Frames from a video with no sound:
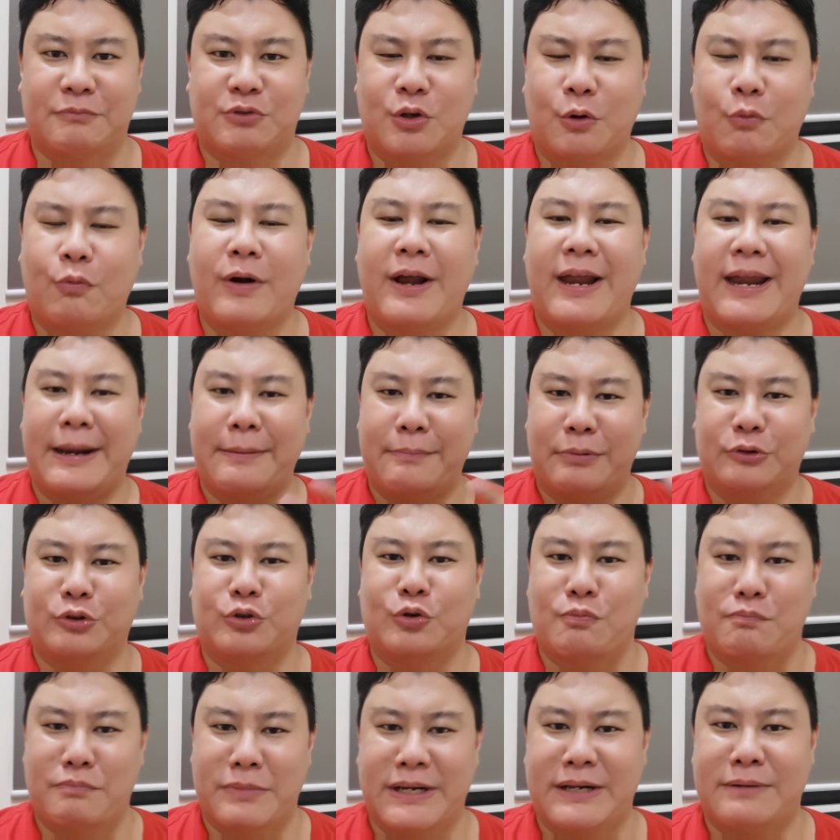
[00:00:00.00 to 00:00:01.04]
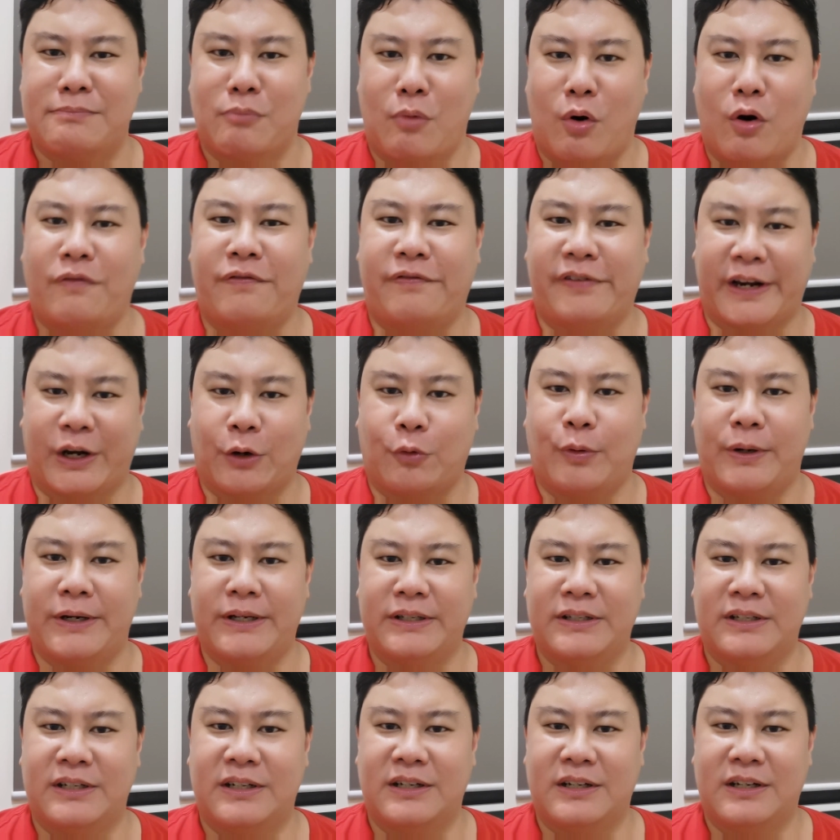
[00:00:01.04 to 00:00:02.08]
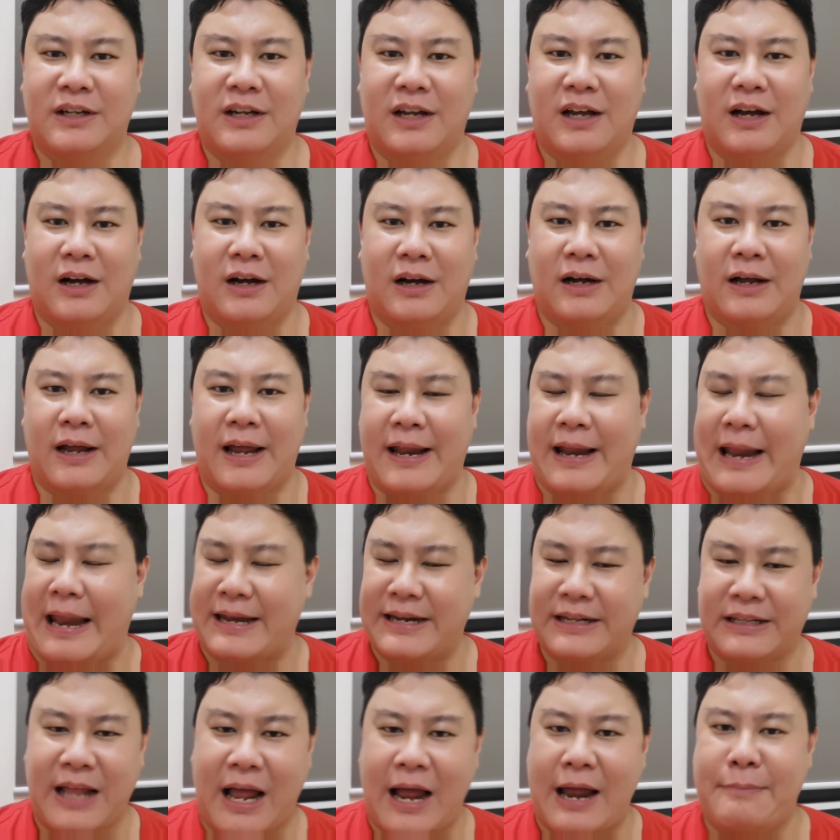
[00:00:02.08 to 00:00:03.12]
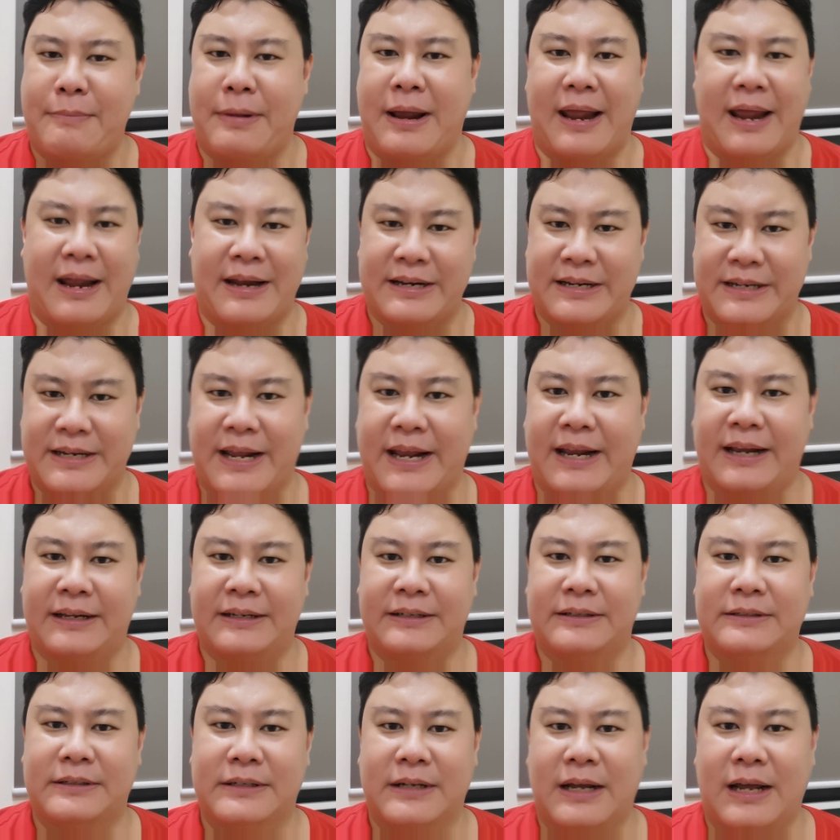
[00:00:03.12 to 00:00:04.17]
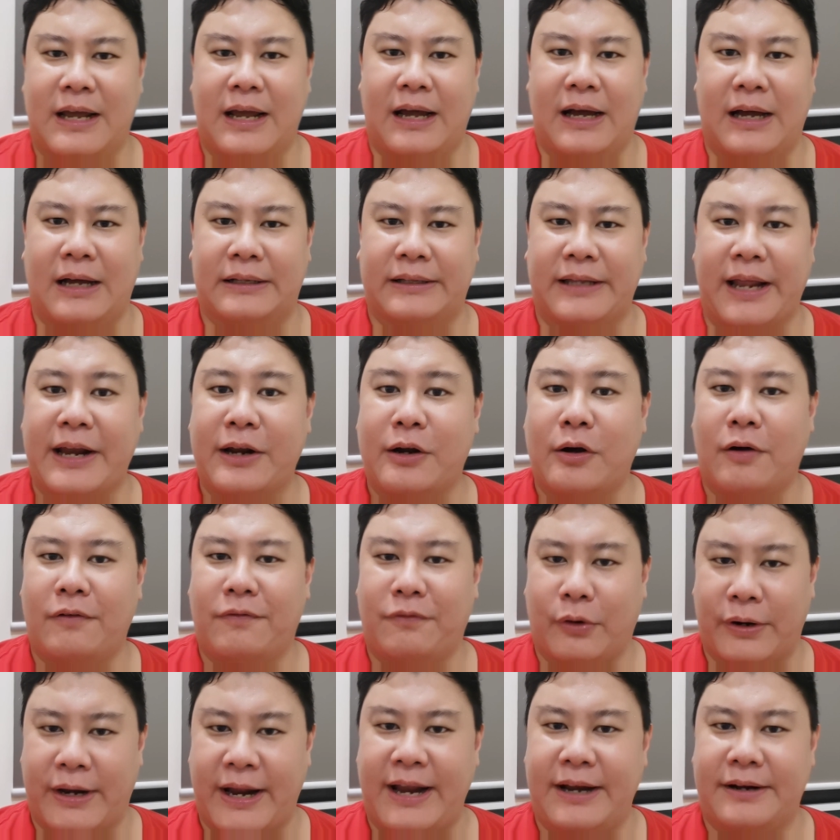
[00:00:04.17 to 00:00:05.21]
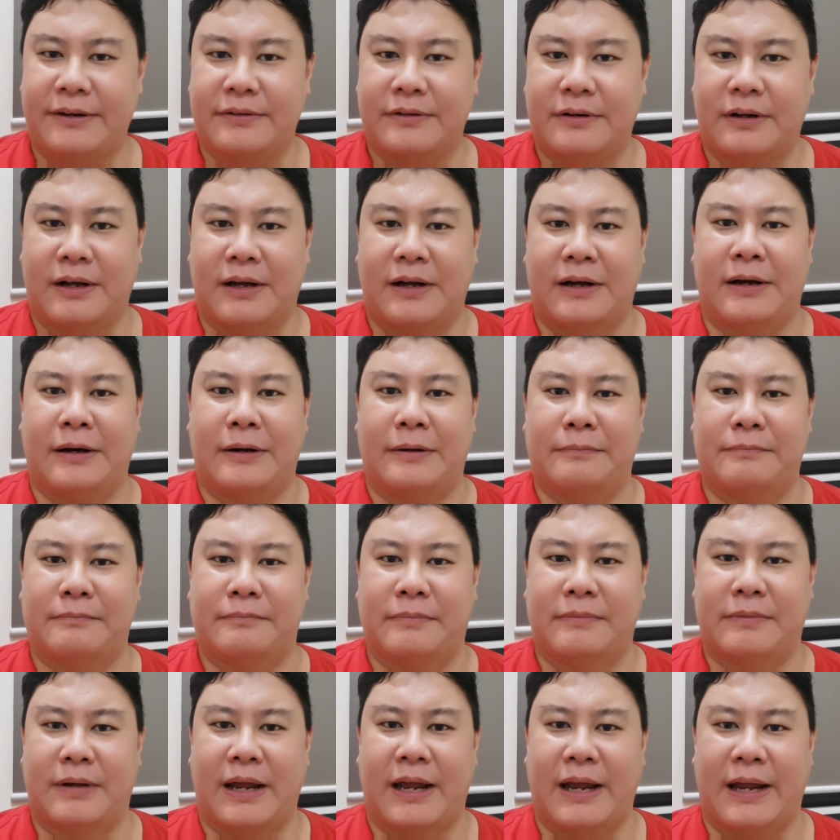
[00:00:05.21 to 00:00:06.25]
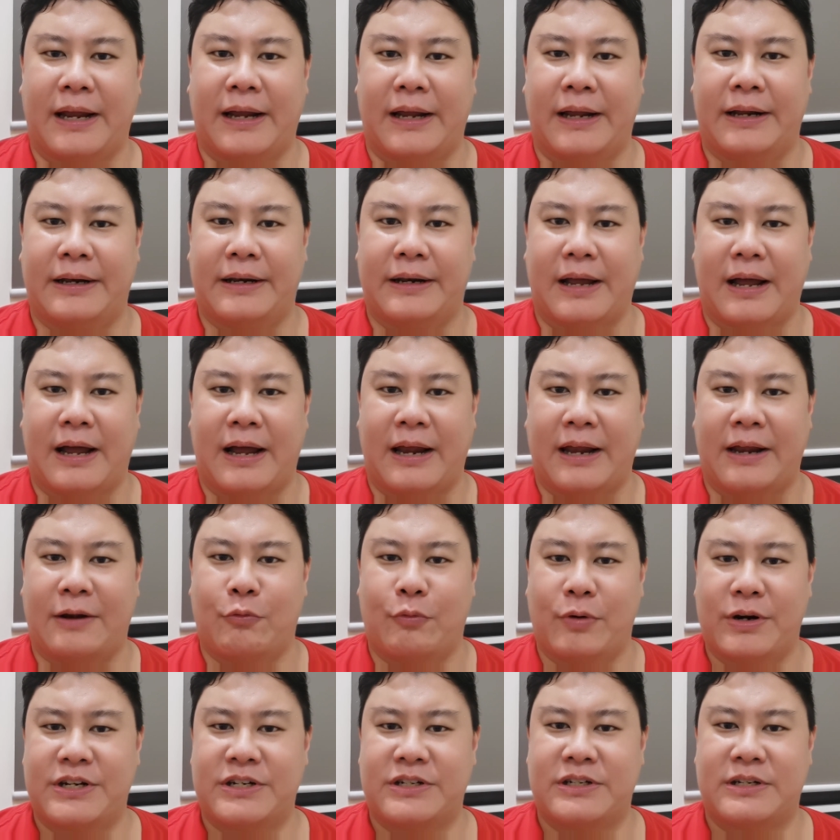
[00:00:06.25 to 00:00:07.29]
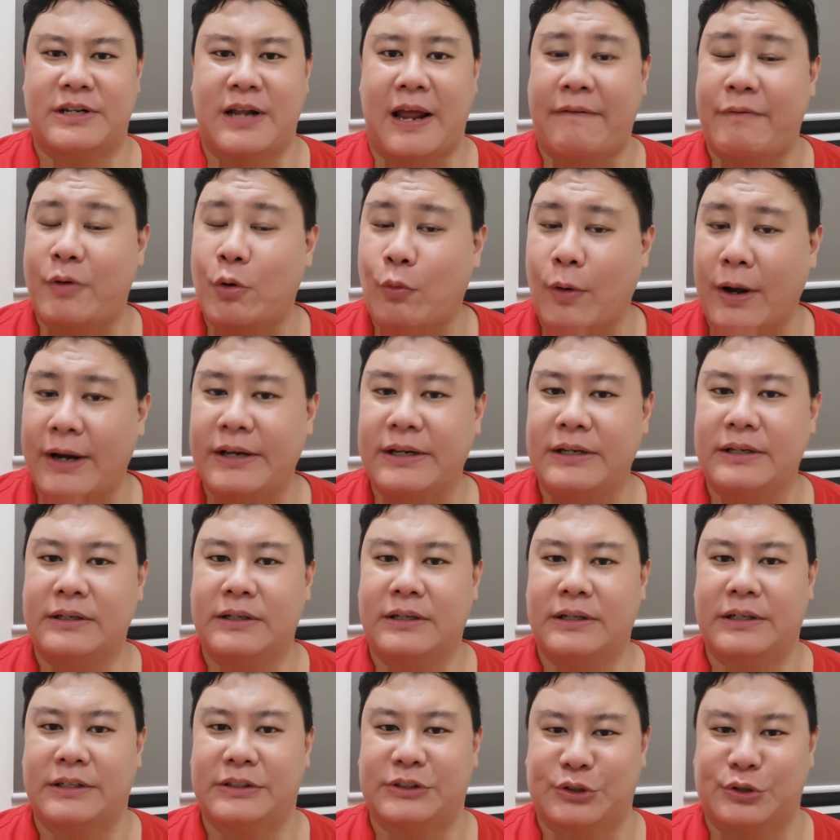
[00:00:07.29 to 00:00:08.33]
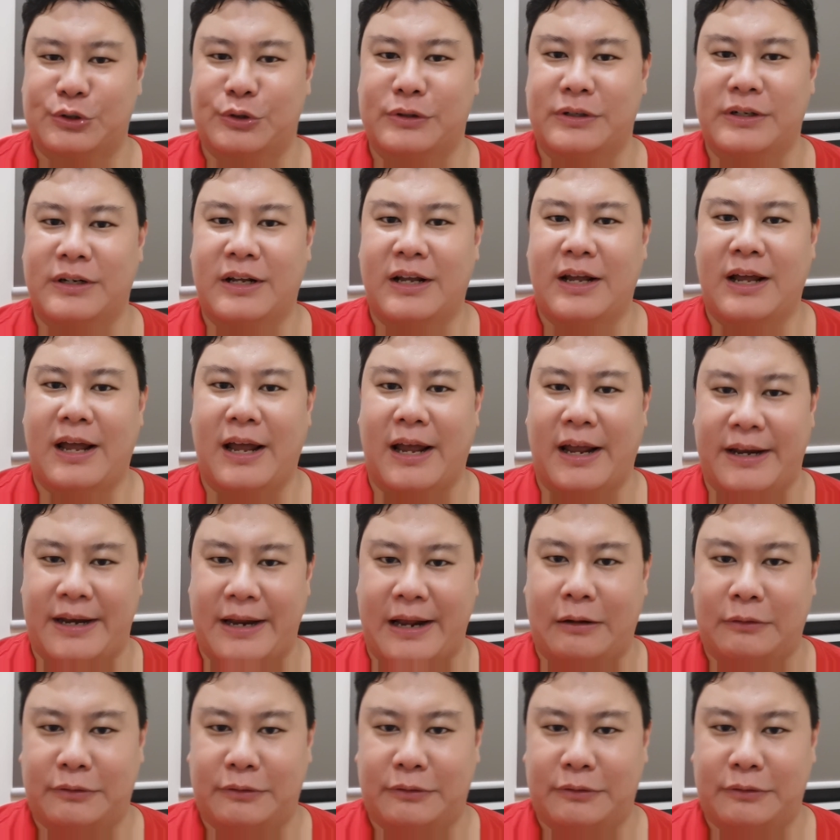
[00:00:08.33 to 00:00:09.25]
So we're able to meet more frequent at any time, any day. Thank God for that. And I wish everyone is good and